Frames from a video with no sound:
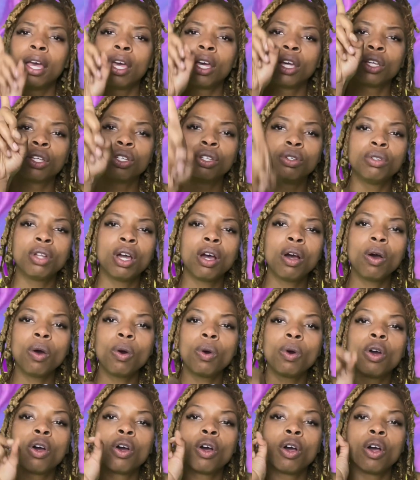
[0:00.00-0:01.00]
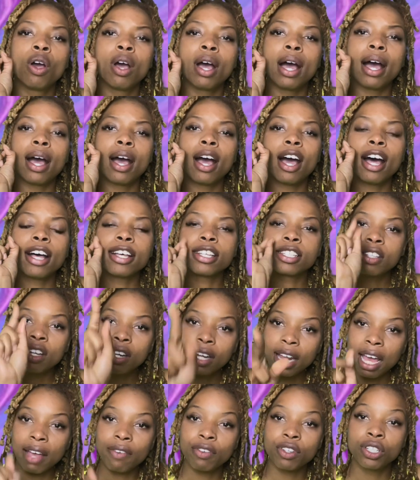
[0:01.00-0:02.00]
You know, I started
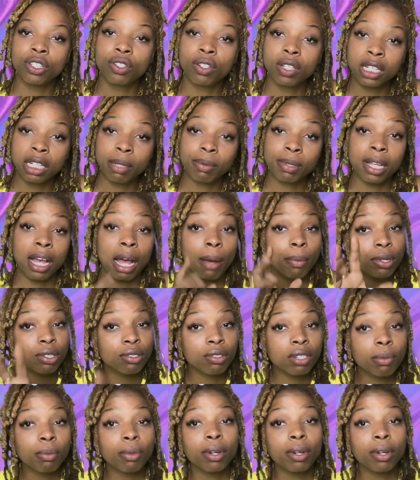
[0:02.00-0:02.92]
having dreams. Now, I'm a dreamer.